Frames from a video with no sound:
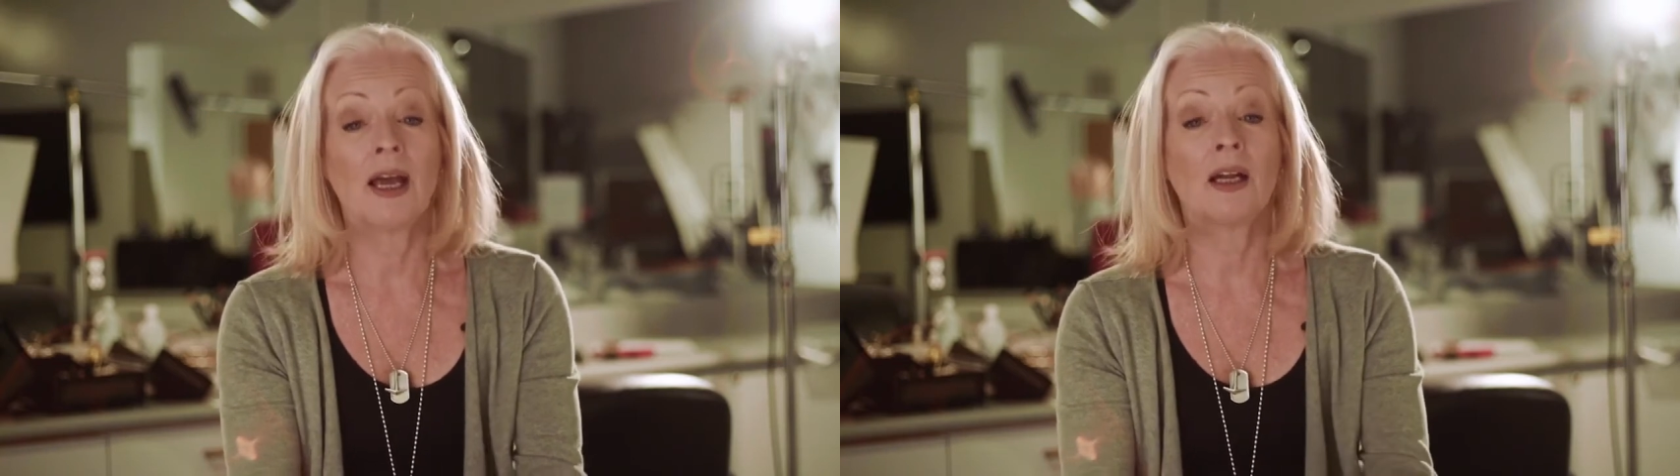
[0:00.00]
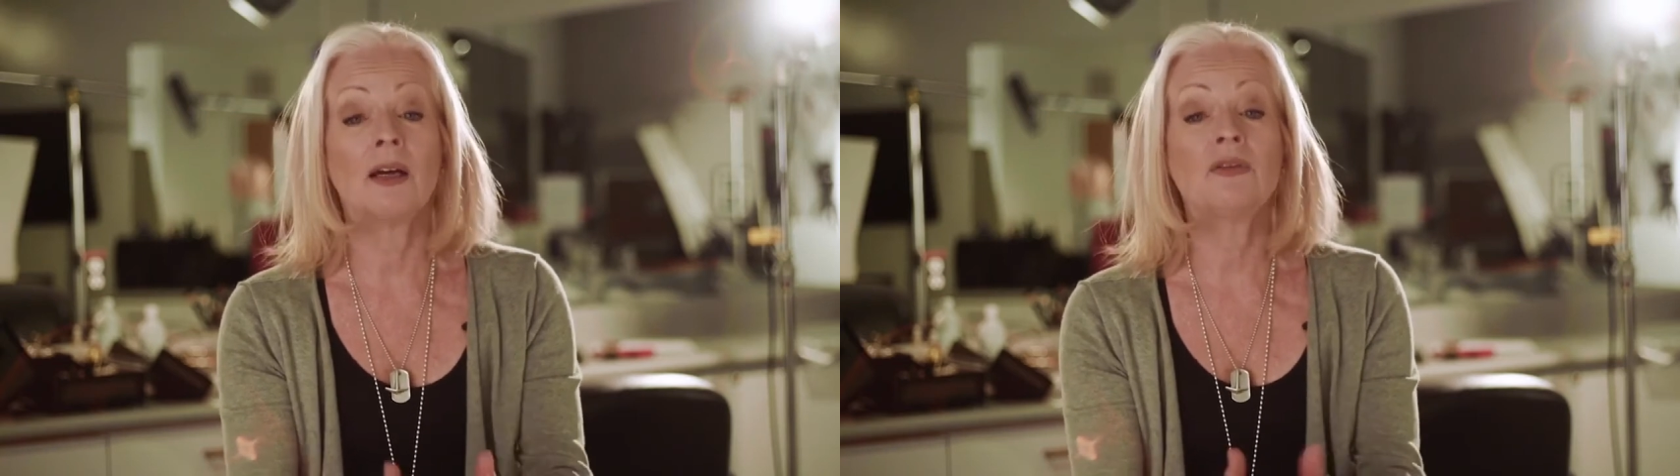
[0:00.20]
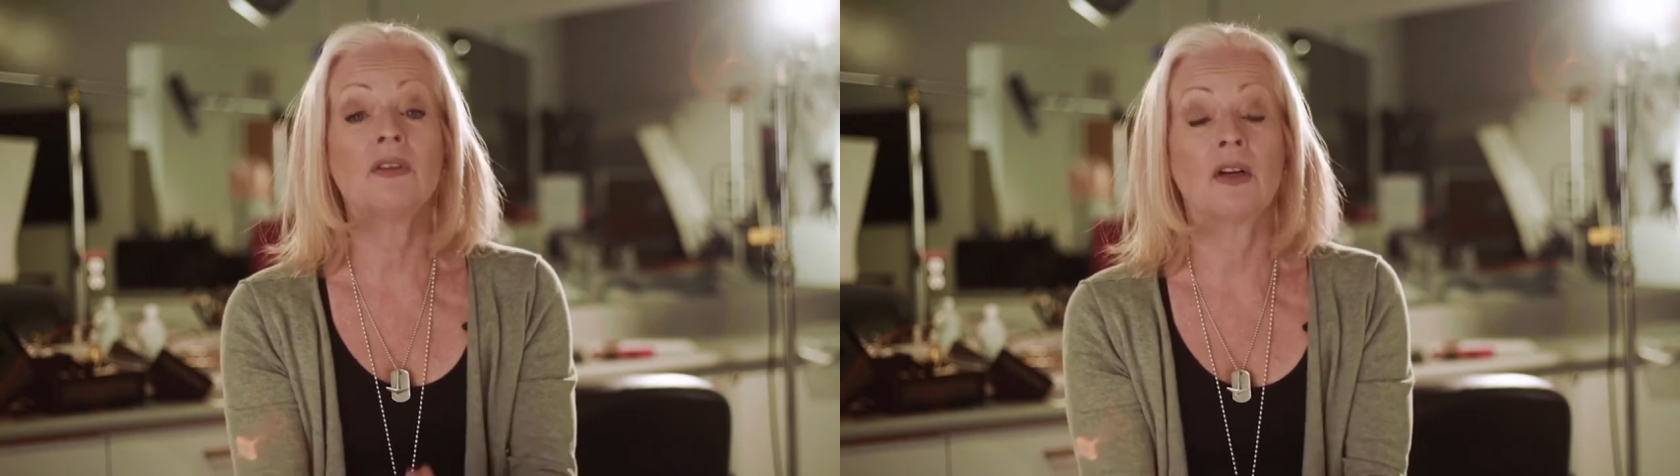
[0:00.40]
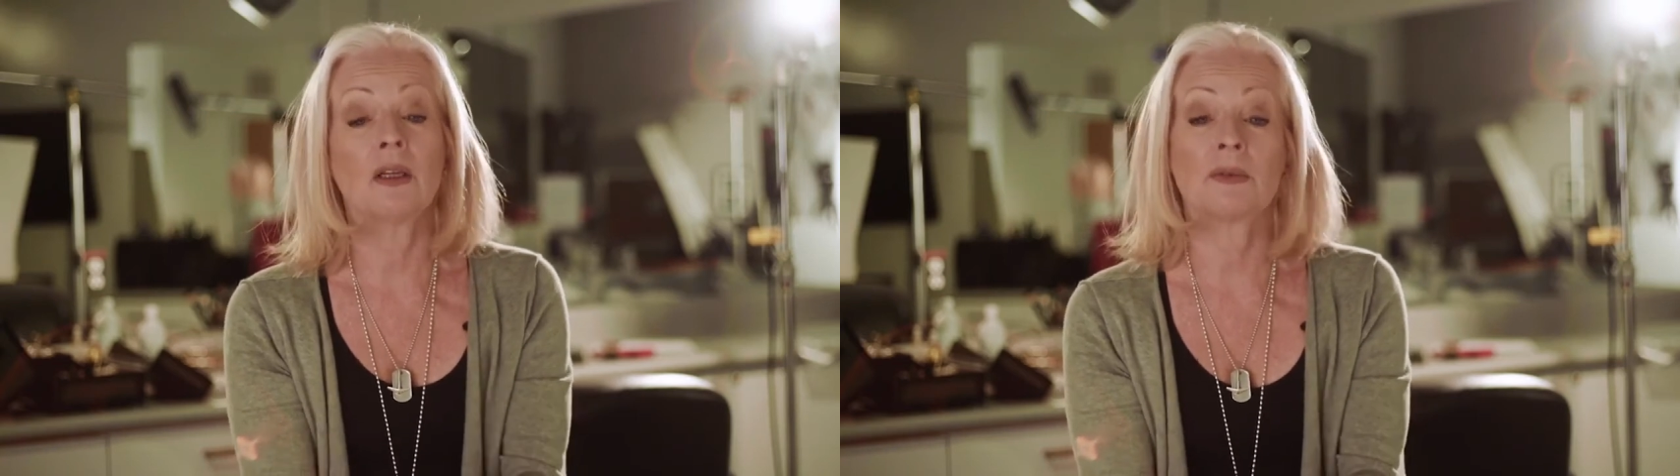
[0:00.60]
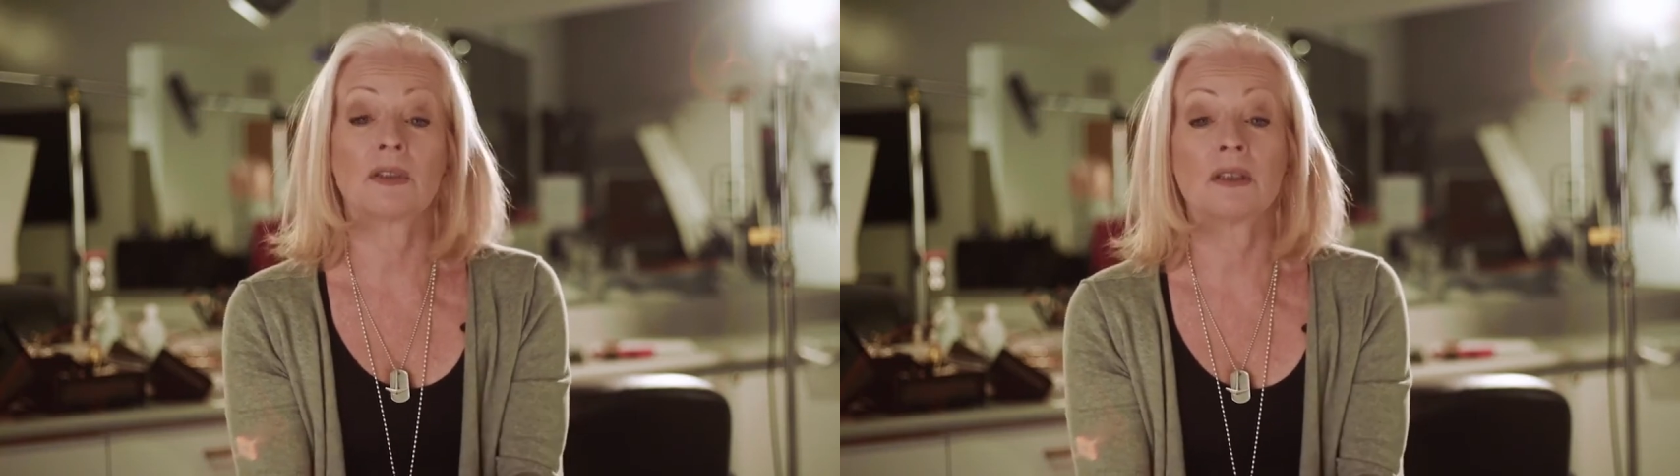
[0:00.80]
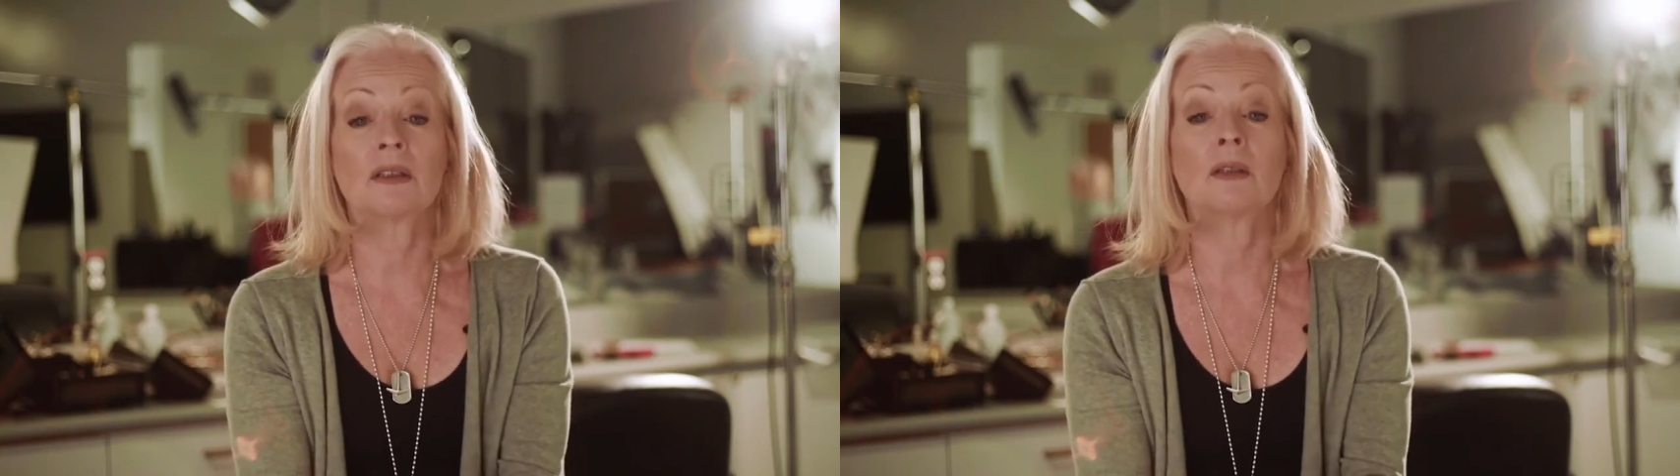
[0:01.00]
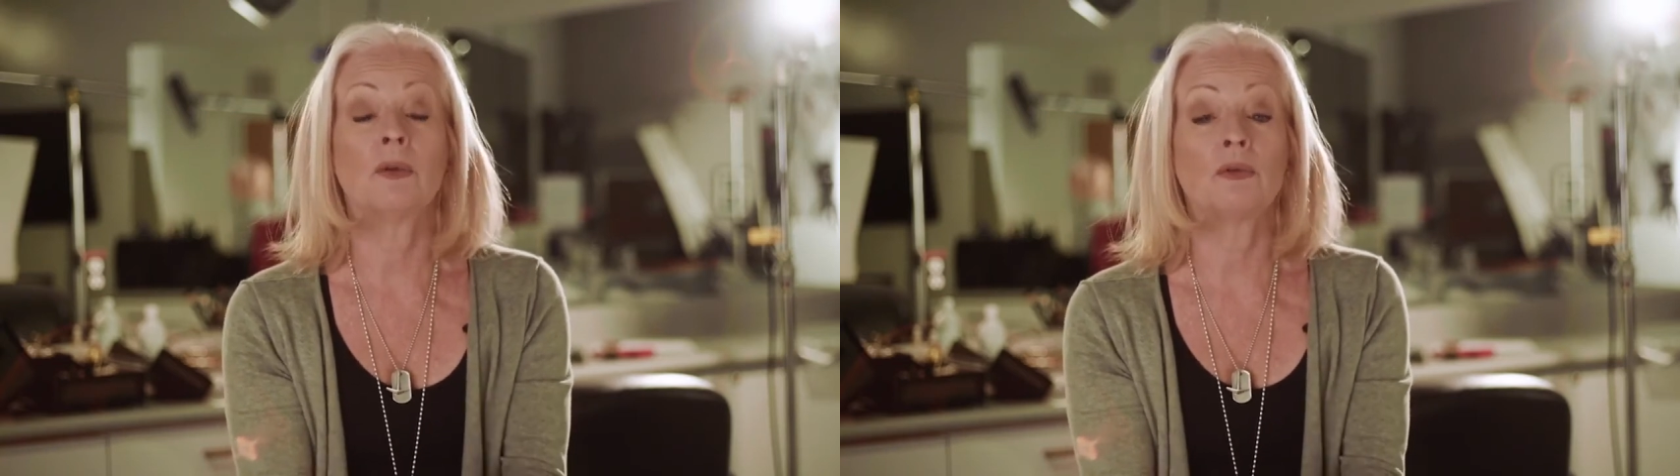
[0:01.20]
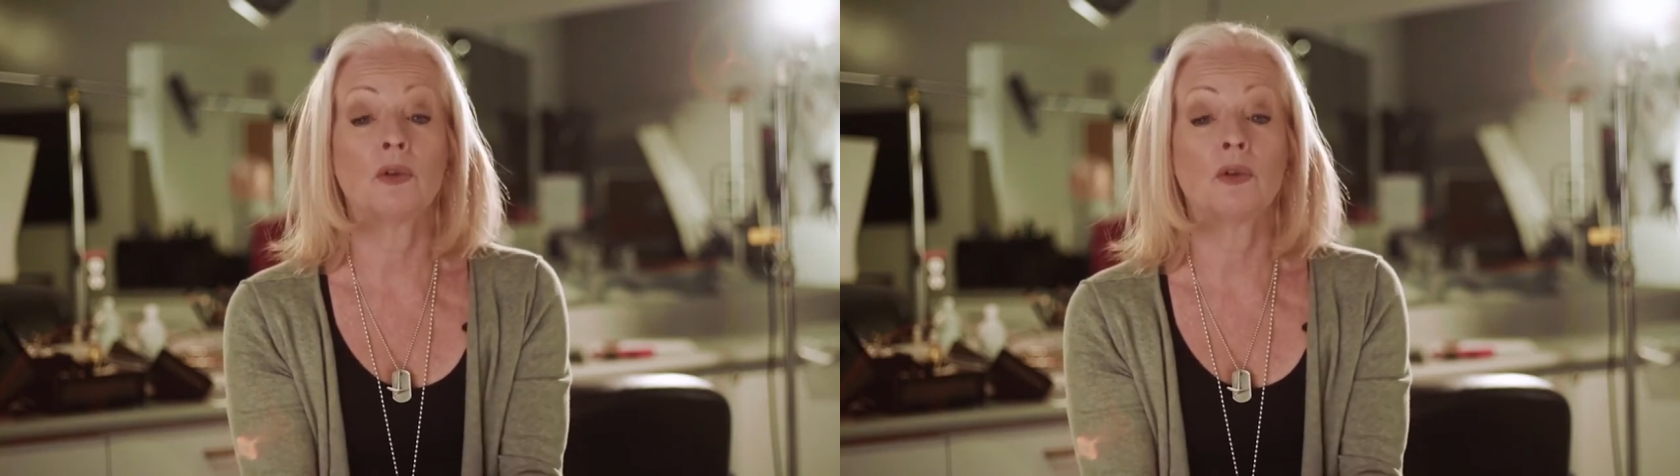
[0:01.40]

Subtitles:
And I've developed a system of